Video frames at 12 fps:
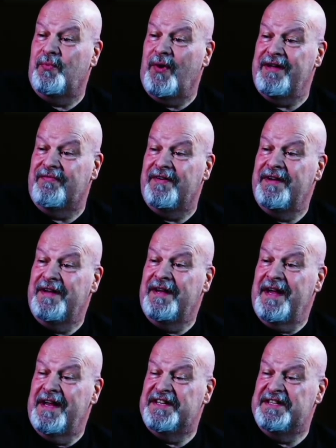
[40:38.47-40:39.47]
wife
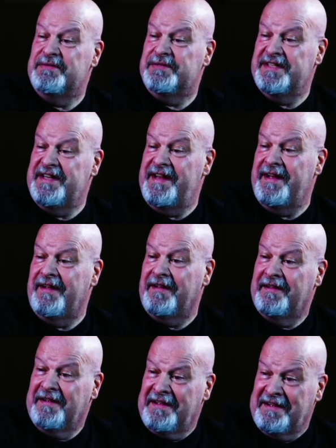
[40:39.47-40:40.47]
on the phone. She was in
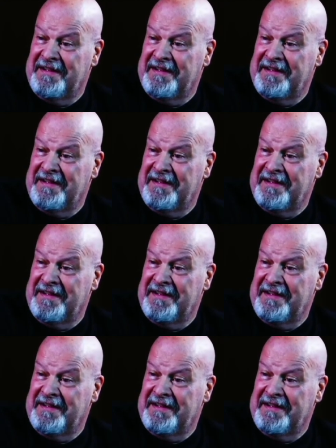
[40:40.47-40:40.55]
hell,